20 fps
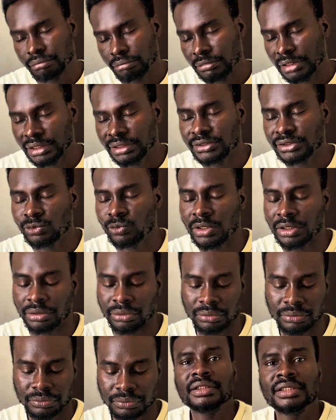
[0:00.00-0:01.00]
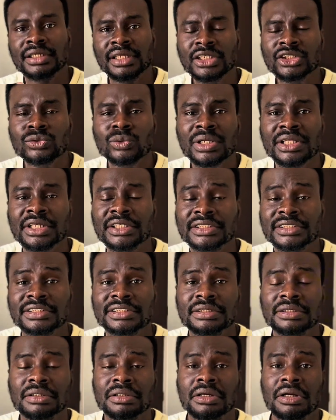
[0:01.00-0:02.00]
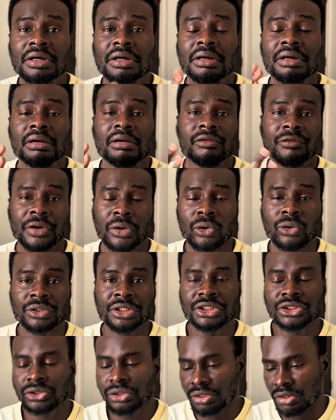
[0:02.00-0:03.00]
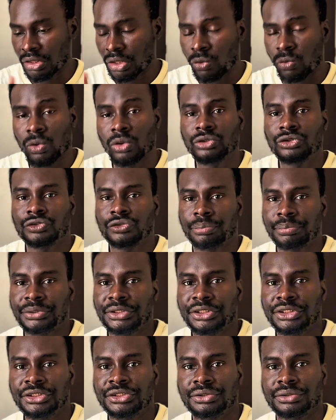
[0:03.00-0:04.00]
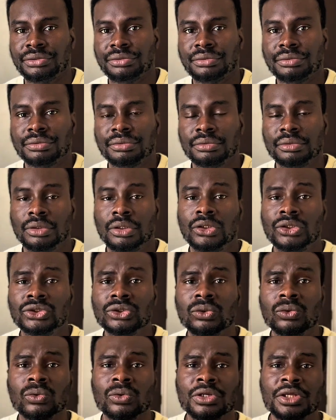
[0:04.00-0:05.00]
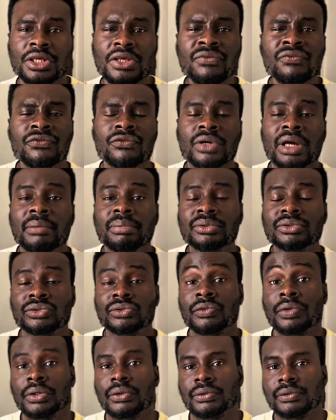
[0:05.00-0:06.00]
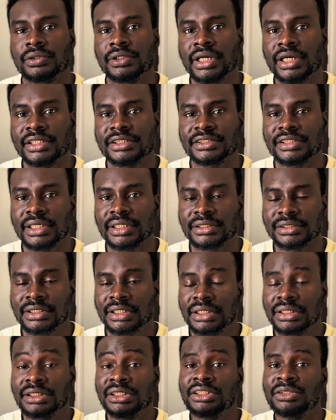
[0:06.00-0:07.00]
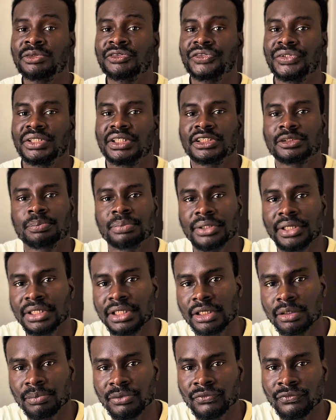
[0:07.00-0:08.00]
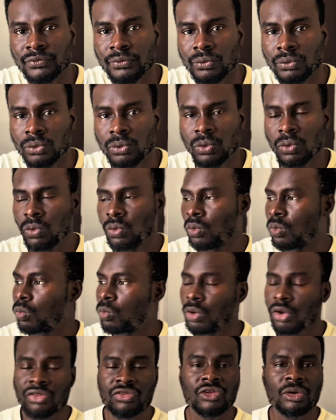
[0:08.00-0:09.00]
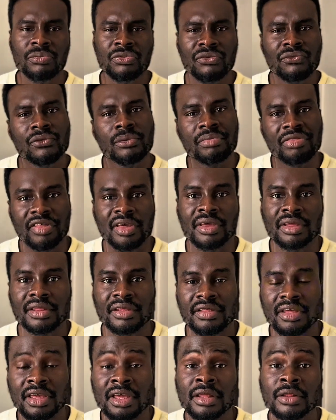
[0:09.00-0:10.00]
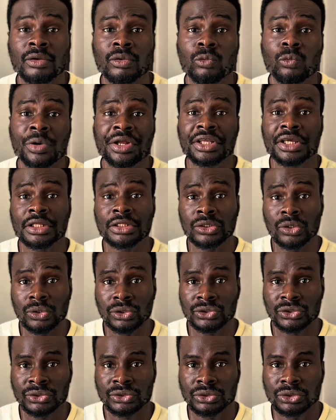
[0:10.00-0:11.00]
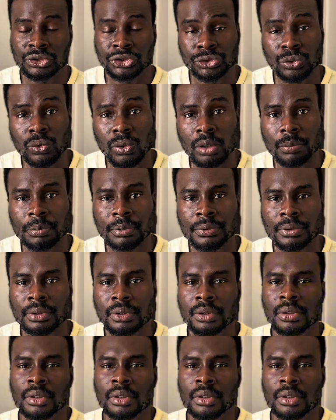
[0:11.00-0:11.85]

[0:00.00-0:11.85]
That's one. The next one is recognition equals repetition. So if you're able to recognize that this trade has played out before, what stops you from taking it again when it does show up?